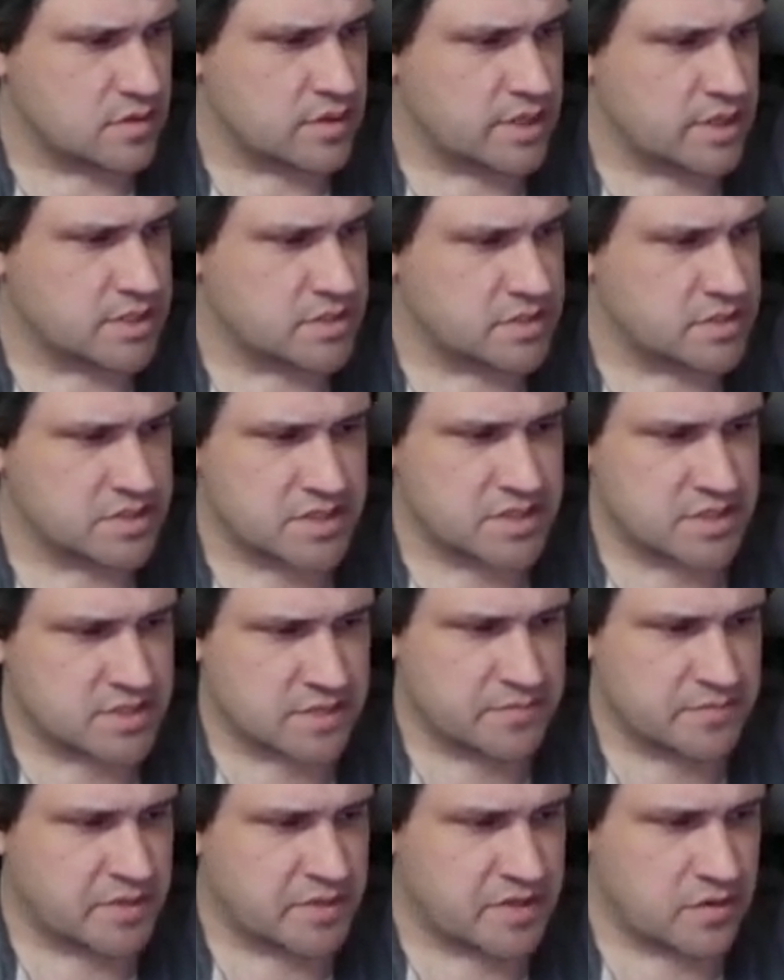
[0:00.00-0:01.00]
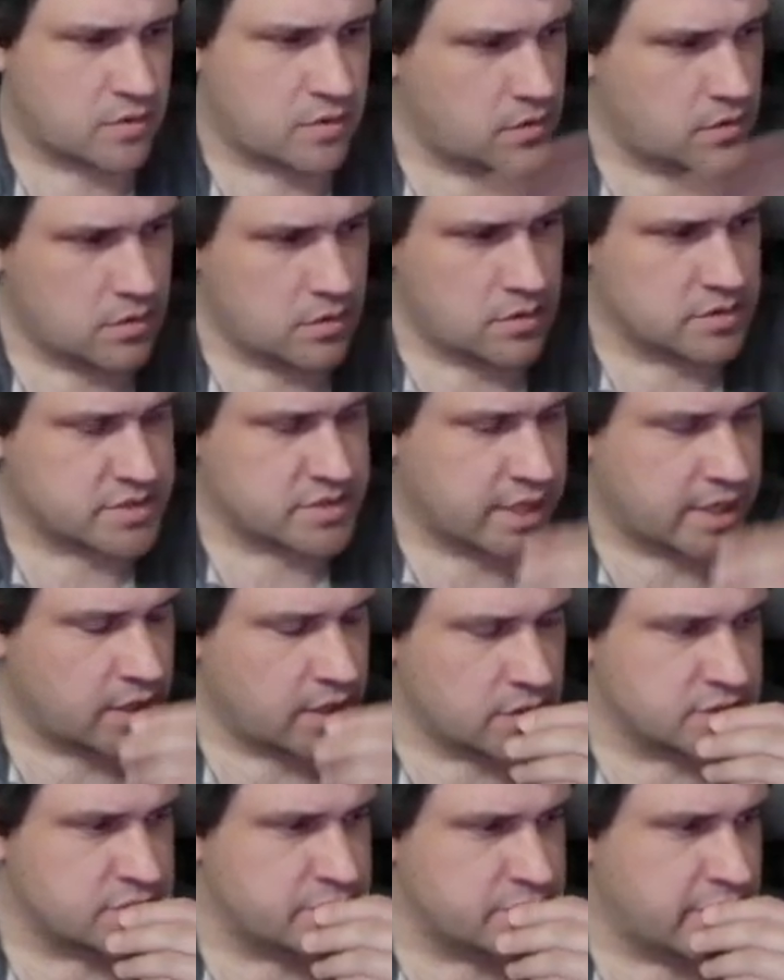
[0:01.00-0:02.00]
Alright, so it's giving me the whole
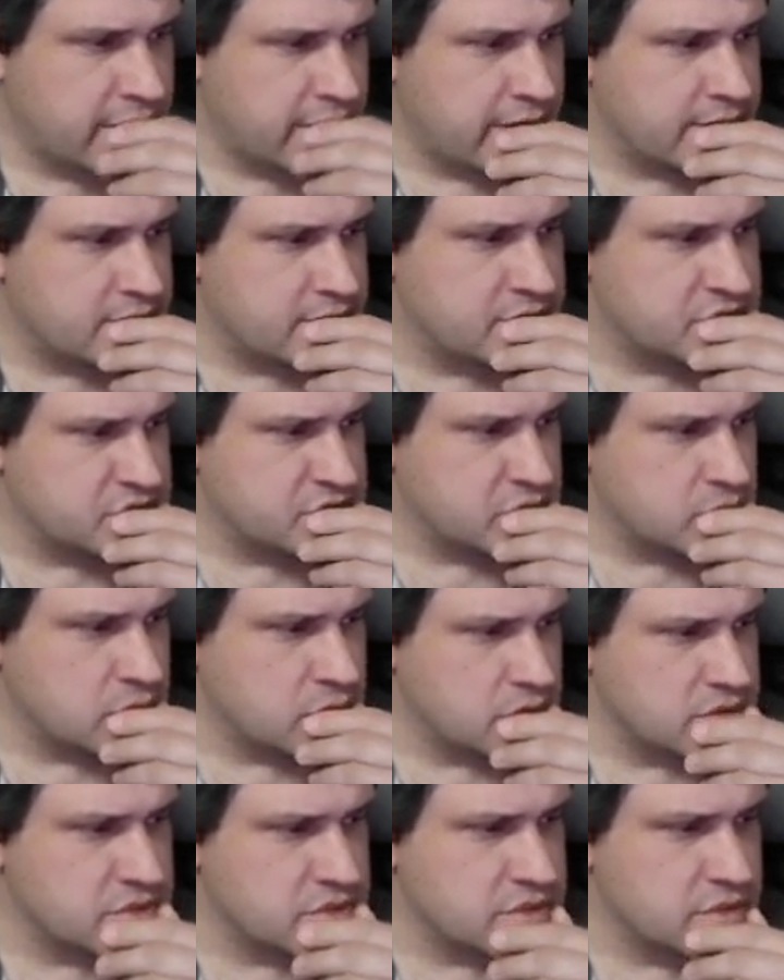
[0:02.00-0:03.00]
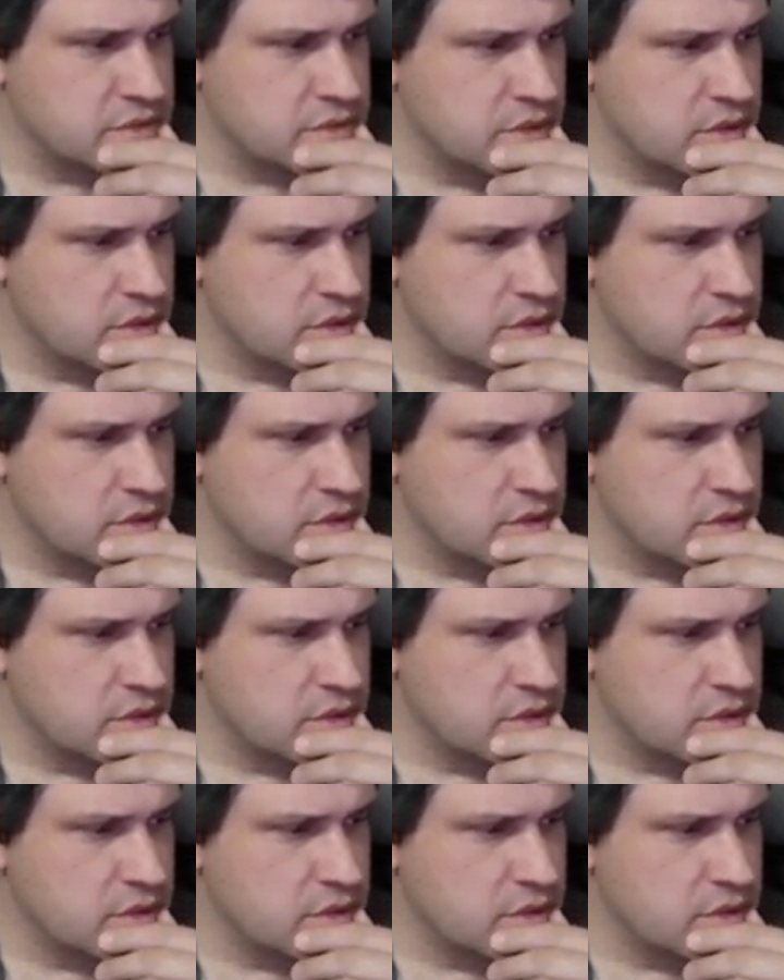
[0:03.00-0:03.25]
entire shebang. Initiative rolls.